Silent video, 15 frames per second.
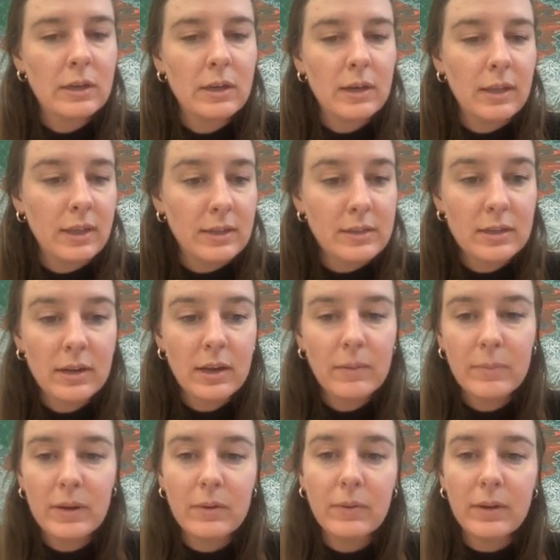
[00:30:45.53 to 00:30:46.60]
And that's going to
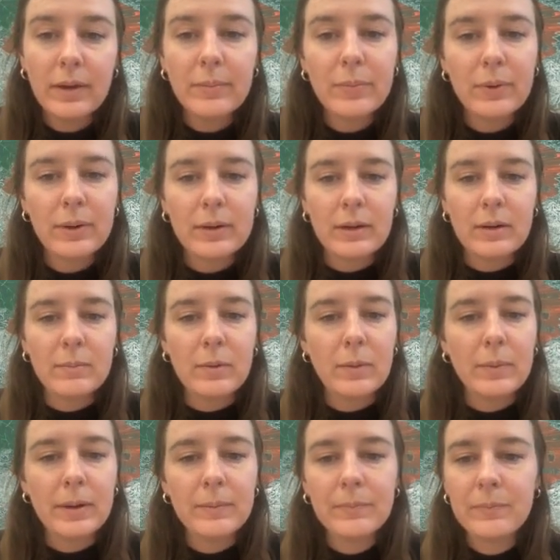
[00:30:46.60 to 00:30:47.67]
be really important in a
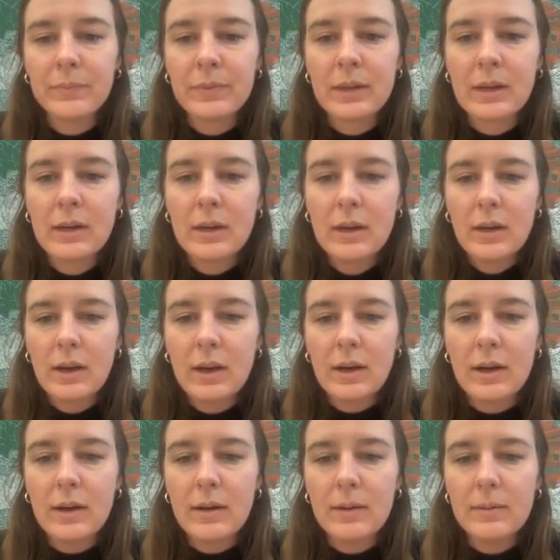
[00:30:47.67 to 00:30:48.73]
moment.
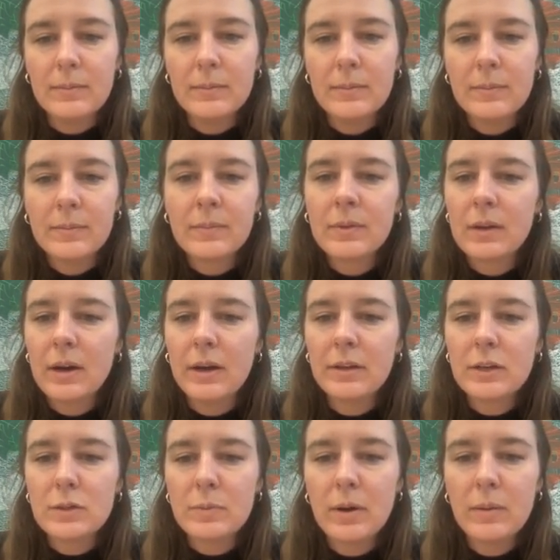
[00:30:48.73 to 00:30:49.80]
Other
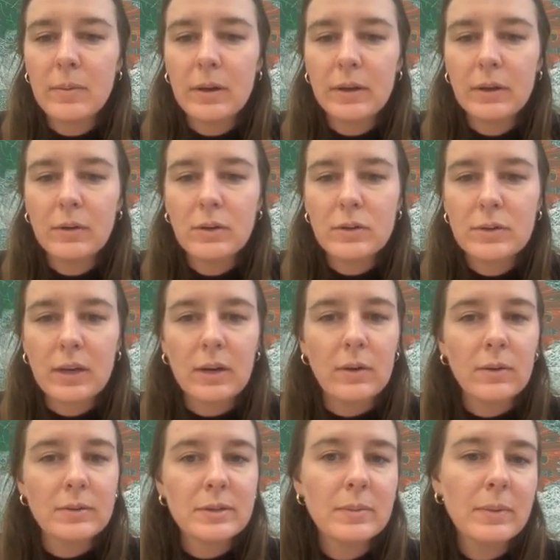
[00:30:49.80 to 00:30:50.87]
small molecules can
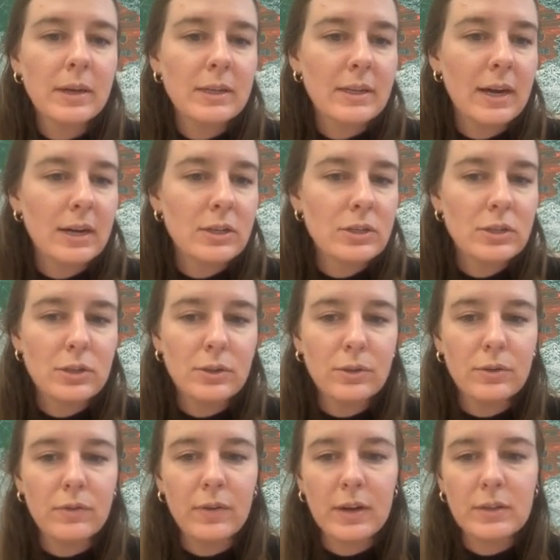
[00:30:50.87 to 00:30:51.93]
also be attached to
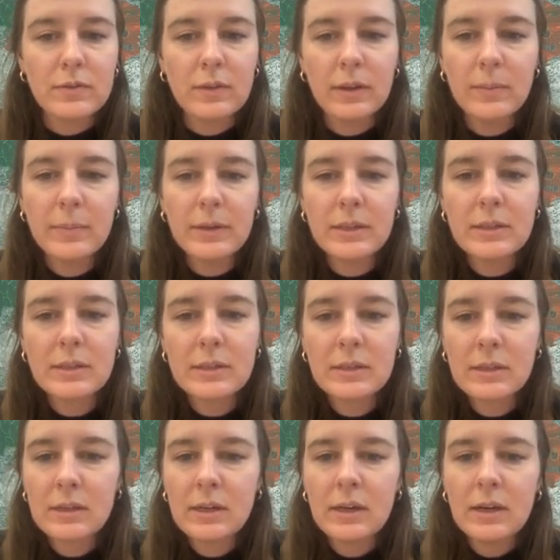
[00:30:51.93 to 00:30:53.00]
phospholipids
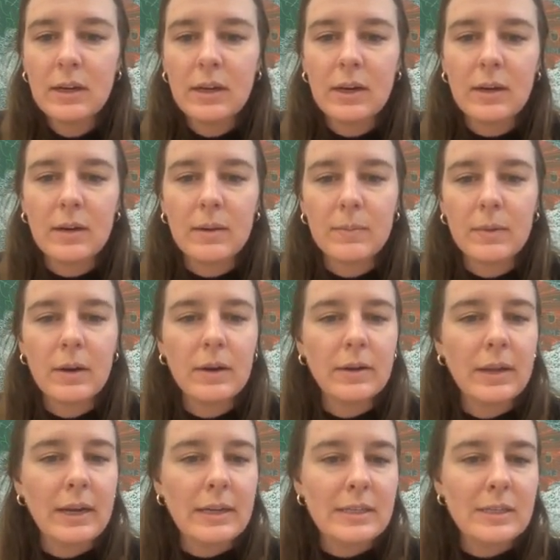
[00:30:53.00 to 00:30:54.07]
called
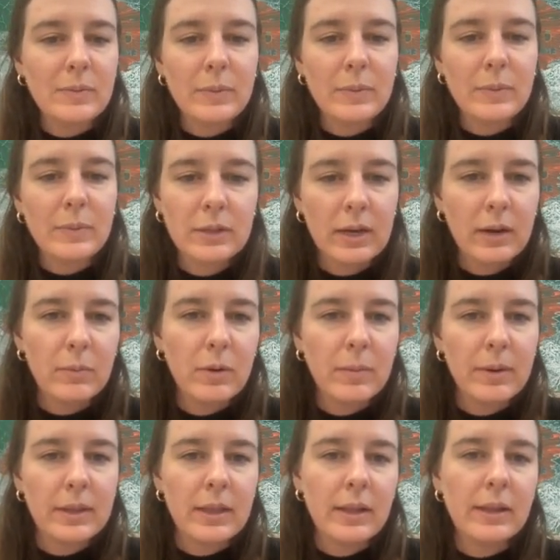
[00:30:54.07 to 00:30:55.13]
ATP. We'll talk more
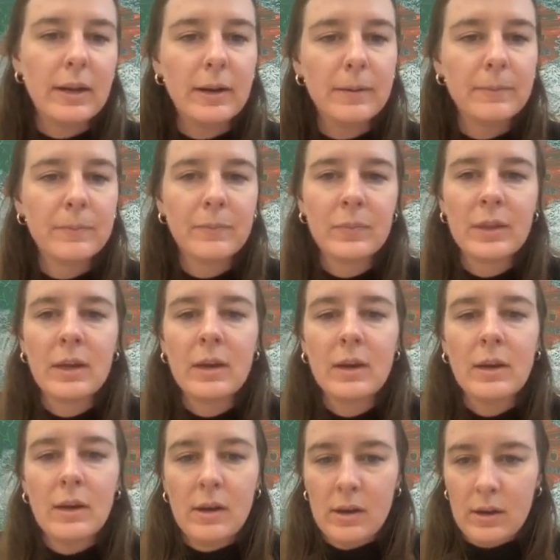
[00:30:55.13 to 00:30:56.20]
about that later.
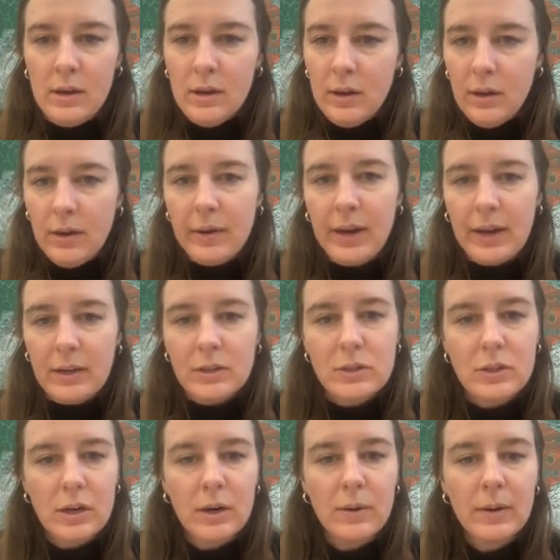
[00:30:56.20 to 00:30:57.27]
Okay,
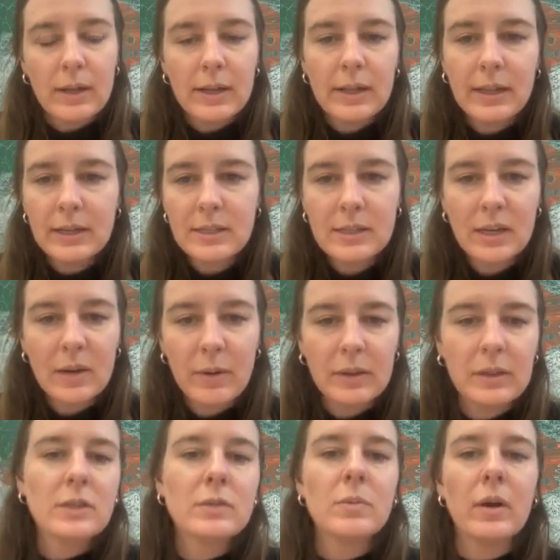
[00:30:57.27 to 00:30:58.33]
so let's think about
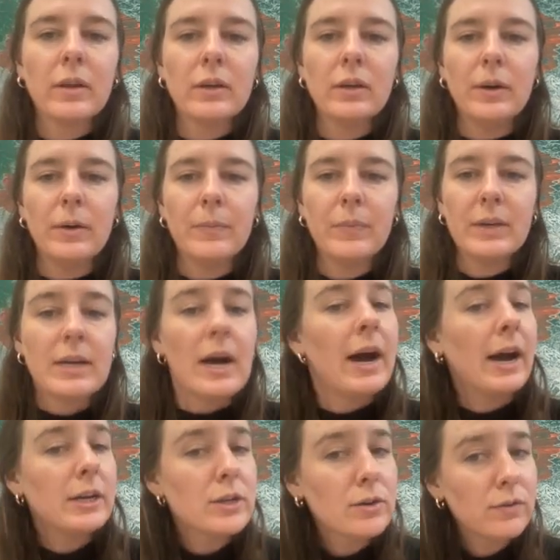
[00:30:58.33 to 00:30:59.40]
this molecule. Is it
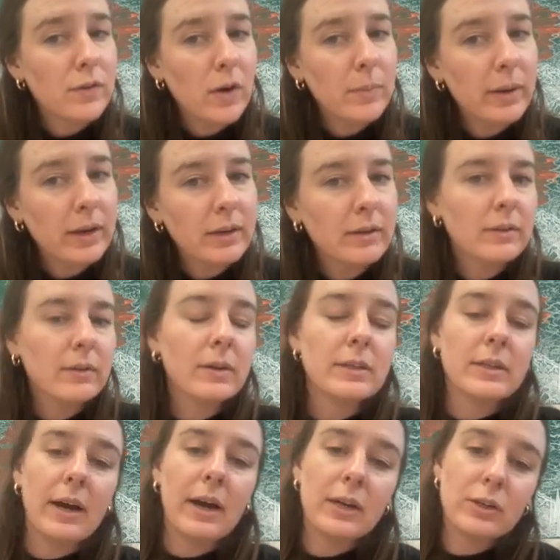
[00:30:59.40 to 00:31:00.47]
hydrophobic or is it
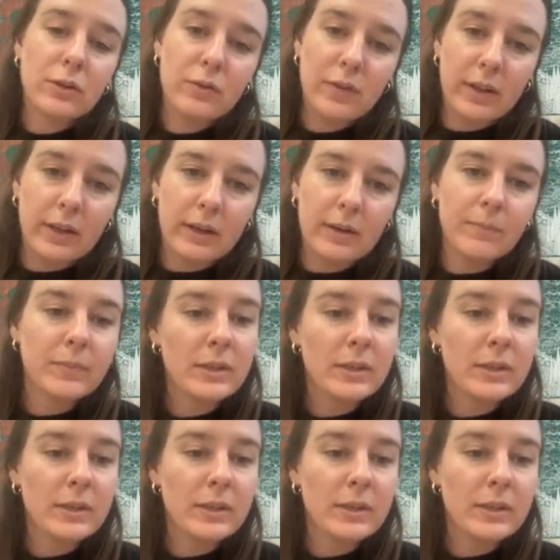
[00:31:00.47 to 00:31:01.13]
hydrophilic?